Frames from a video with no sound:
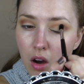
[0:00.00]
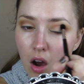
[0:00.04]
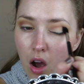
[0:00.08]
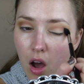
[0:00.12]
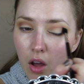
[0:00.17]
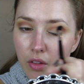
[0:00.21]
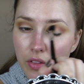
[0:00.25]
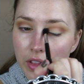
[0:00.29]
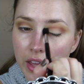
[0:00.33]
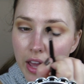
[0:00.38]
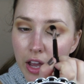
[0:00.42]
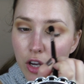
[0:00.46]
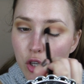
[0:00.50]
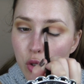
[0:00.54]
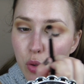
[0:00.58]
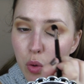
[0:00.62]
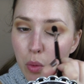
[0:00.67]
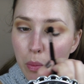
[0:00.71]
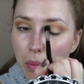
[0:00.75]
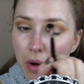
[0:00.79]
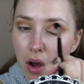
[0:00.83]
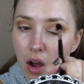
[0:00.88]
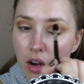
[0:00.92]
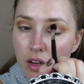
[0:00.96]
On the
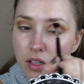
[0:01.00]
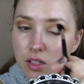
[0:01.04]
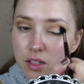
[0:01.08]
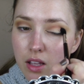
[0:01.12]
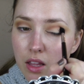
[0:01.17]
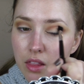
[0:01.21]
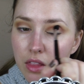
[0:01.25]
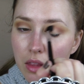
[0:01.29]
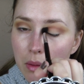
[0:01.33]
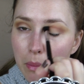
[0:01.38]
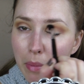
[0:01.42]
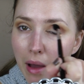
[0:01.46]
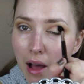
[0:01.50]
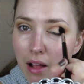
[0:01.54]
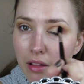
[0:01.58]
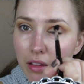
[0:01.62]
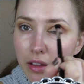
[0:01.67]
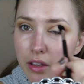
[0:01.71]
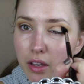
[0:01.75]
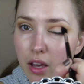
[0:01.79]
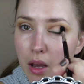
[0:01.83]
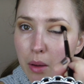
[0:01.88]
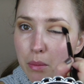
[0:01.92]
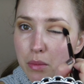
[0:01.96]
actual box that the
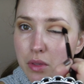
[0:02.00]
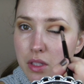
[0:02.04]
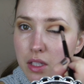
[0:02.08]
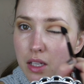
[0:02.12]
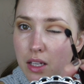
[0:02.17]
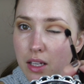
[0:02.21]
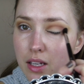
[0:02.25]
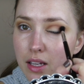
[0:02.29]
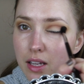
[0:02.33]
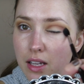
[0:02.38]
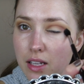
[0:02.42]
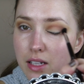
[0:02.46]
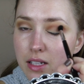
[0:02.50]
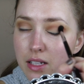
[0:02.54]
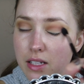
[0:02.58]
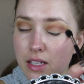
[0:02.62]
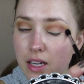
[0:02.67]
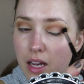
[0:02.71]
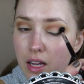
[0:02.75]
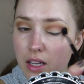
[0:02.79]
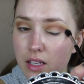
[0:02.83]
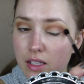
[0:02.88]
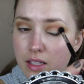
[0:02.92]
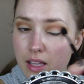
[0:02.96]
palette comes in, it
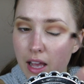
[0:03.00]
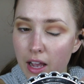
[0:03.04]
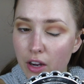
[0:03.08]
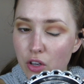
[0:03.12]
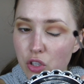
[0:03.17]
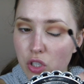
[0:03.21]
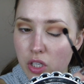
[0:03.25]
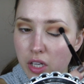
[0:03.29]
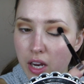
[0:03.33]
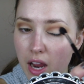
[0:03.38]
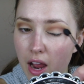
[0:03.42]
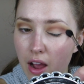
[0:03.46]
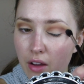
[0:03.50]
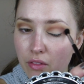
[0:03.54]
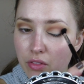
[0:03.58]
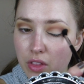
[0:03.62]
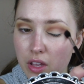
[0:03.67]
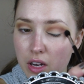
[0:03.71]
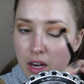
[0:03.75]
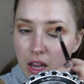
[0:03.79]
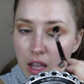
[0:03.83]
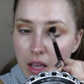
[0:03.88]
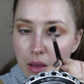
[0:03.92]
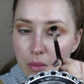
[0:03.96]
does actually have
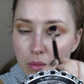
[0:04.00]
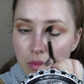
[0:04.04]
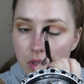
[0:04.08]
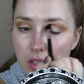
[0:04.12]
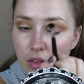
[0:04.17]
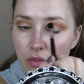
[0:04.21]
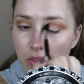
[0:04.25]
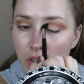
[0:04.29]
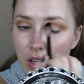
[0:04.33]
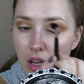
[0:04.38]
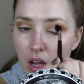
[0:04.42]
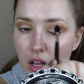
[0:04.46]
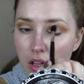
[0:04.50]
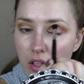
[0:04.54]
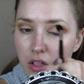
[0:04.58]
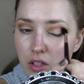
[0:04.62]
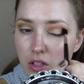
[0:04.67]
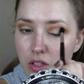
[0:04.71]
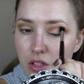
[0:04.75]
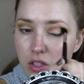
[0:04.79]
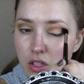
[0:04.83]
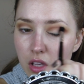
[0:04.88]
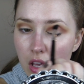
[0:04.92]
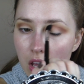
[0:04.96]
the names of the
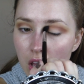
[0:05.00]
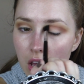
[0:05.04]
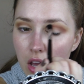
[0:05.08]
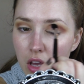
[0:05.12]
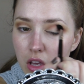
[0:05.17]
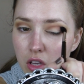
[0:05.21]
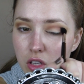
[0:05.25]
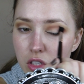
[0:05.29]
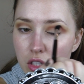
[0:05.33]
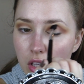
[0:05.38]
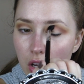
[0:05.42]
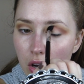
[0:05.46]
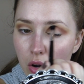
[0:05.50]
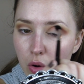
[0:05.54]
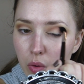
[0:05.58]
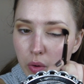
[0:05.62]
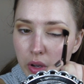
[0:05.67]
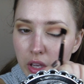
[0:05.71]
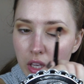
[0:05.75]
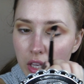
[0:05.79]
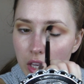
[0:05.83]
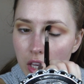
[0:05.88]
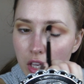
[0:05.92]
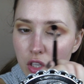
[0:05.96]
colors. So
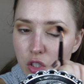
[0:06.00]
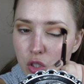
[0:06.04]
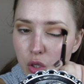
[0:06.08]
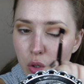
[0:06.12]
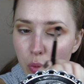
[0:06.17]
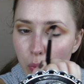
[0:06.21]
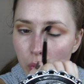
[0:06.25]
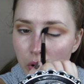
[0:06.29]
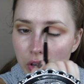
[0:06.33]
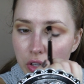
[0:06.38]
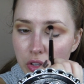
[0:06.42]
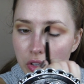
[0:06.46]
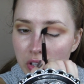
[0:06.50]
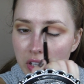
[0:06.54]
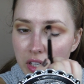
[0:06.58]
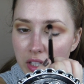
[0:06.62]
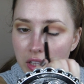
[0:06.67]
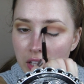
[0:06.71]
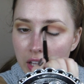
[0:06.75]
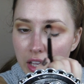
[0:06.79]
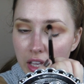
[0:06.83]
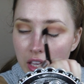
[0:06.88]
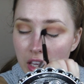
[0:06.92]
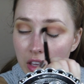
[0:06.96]
in case you're
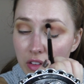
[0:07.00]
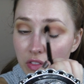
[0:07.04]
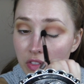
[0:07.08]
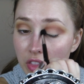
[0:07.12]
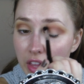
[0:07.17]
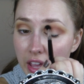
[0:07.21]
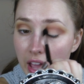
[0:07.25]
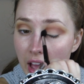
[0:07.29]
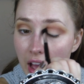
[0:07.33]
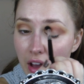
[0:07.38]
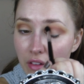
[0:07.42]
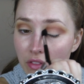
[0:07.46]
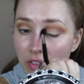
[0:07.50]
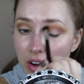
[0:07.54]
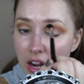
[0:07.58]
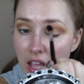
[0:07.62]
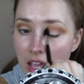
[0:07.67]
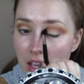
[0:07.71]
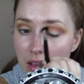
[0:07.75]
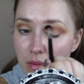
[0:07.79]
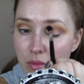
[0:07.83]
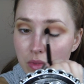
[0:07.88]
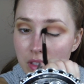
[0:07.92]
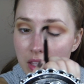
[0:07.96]
wondering like if they have
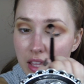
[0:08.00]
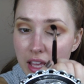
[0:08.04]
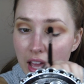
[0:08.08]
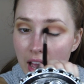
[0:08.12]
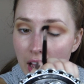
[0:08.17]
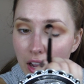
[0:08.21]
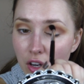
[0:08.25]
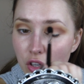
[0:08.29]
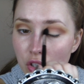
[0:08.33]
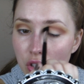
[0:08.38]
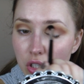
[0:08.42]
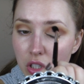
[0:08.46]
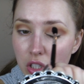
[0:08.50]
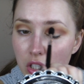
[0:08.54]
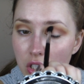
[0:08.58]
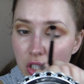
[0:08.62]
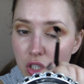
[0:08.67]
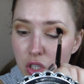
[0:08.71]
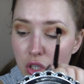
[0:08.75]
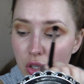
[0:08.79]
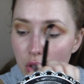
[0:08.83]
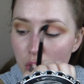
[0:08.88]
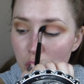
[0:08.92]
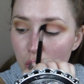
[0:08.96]
names, they actually
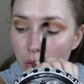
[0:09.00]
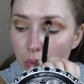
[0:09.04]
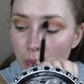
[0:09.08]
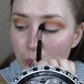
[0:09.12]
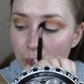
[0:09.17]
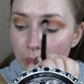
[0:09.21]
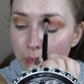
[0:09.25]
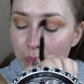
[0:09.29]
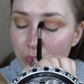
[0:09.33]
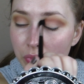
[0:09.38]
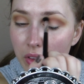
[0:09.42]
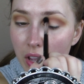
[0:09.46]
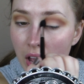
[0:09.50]
do.